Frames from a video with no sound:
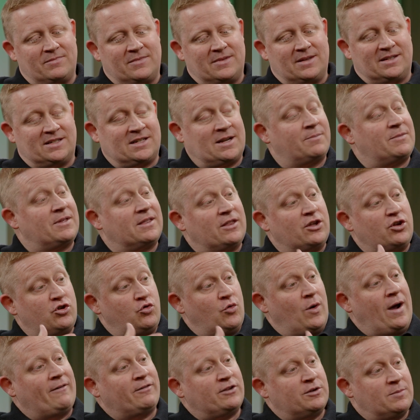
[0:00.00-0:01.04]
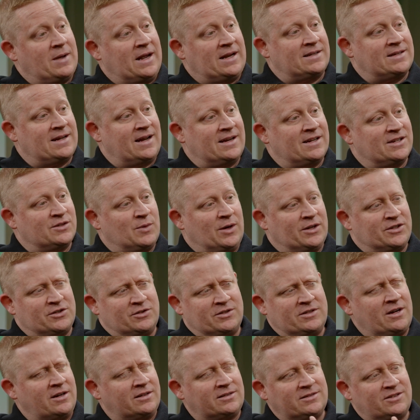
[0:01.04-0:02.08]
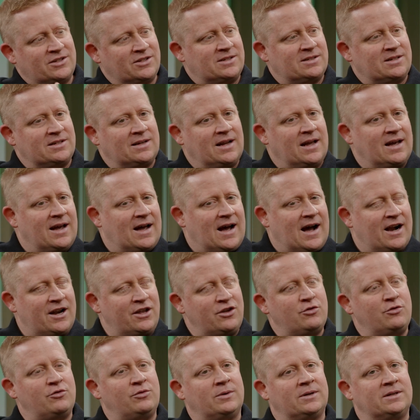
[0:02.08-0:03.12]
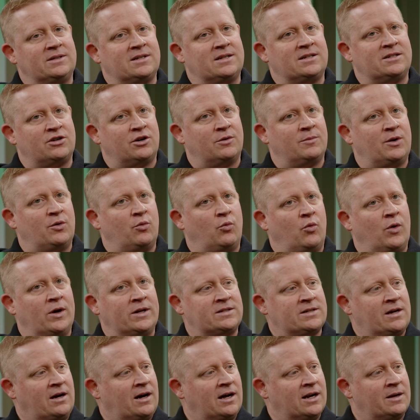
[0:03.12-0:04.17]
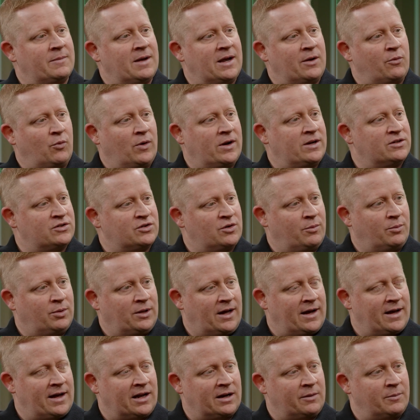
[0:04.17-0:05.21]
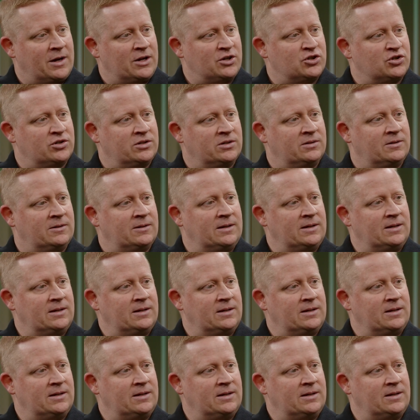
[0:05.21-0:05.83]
something that you have to maintain as well. So talk just how do you determine what to automate, when to apply automation,